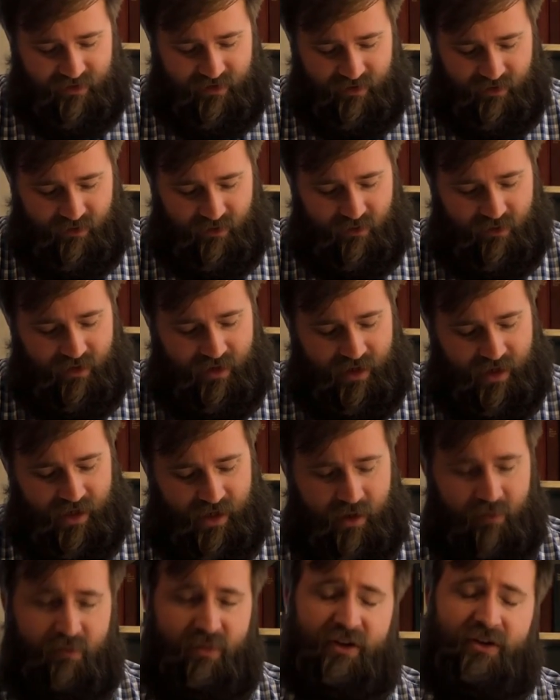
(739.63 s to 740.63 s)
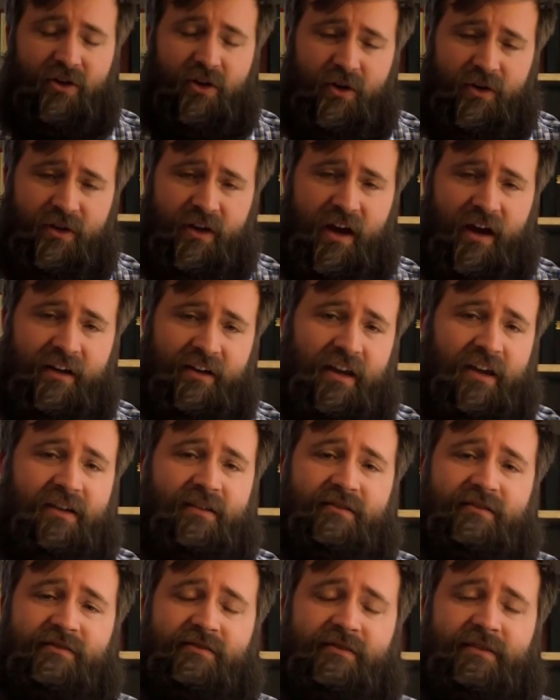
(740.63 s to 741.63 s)
to, but could not
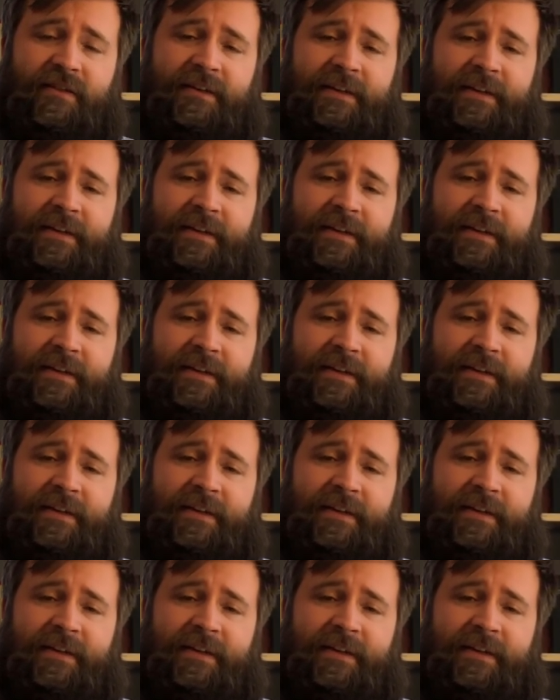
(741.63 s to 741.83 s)
give."